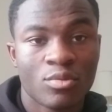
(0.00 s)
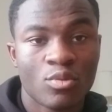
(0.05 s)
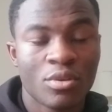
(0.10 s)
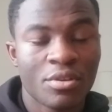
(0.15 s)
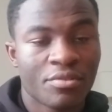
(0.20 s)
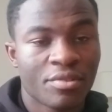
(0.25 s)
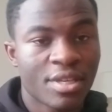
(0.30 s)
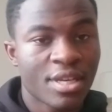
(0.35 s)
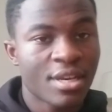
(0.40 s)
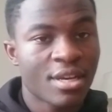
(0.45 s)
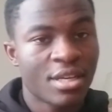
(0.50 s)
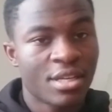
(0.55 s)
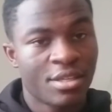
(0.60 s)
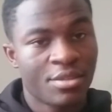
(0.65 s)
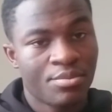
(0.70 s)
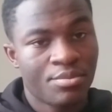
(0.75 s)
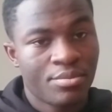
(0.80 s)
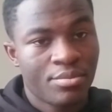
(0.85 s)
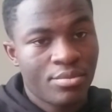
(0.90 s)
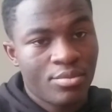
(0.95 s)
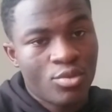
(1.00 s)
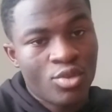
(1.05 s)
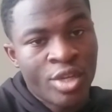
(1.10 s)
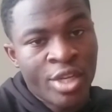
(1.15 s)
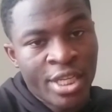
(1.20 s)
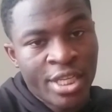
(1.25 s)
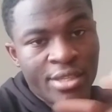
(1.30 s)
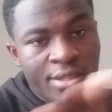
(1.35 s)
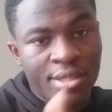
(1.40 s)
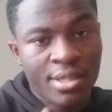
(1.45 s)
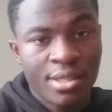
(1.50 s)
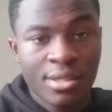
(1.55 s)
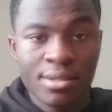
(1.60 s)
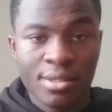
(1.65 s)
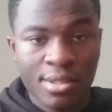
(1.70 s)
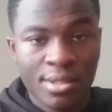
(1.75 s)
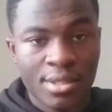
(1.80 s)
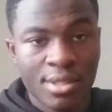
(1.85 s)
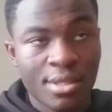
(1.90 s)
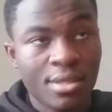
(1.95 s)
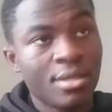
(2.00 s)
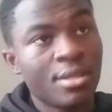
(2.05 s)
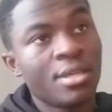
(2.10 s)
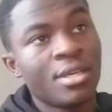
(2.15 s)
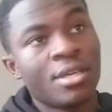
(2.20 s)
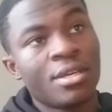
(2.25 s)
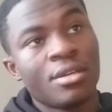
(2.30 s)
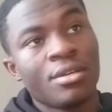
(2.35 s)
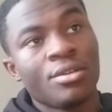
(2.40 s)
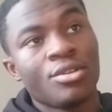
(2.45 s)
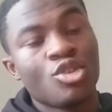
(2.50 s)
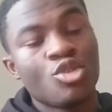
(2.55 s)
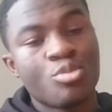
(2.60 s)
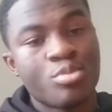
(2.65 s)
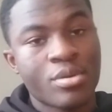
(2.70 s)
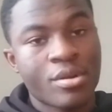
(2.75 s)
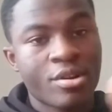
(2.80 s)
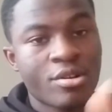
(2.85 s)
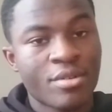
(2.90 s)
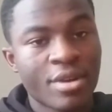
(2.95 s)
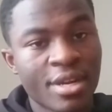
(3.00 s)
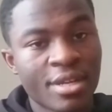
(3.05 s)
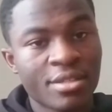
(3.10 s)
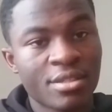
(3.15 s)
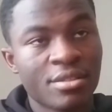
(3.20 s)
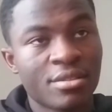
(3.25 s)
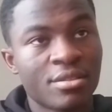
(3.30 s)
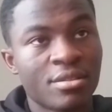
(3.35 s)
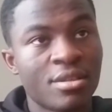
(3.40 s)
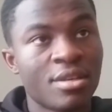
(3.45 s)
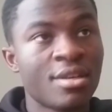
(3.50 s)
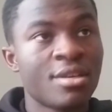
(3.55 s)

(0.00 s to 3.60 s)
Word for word: With time and consistency, you progress,